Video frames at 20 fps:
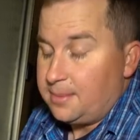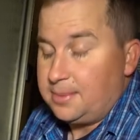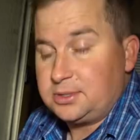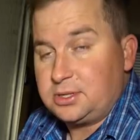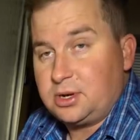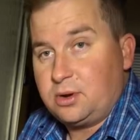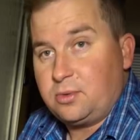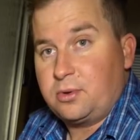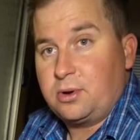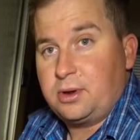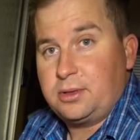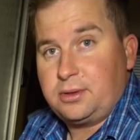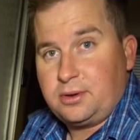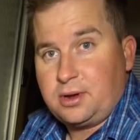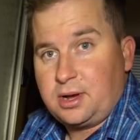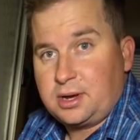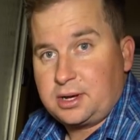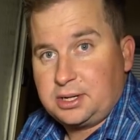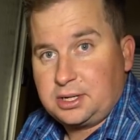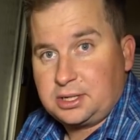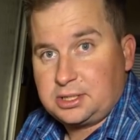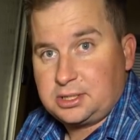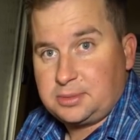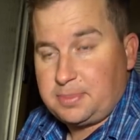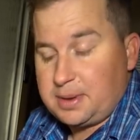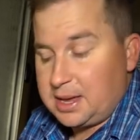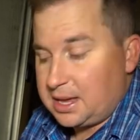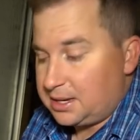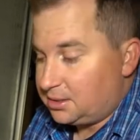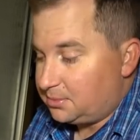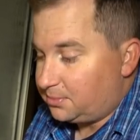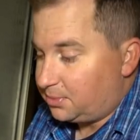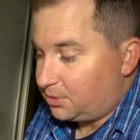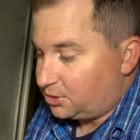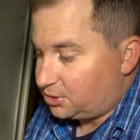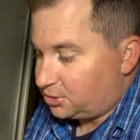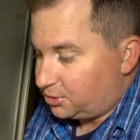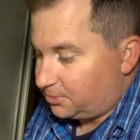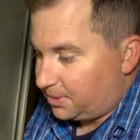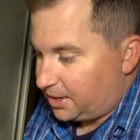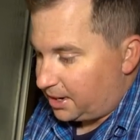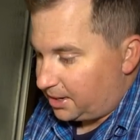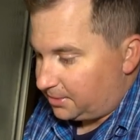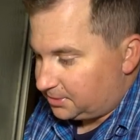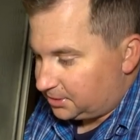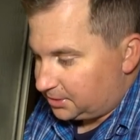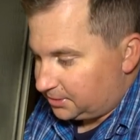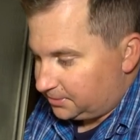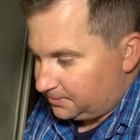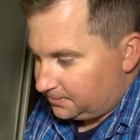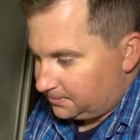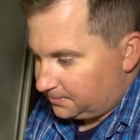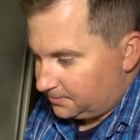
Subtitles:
but don't worry, they're not going to expand and burst your pipes.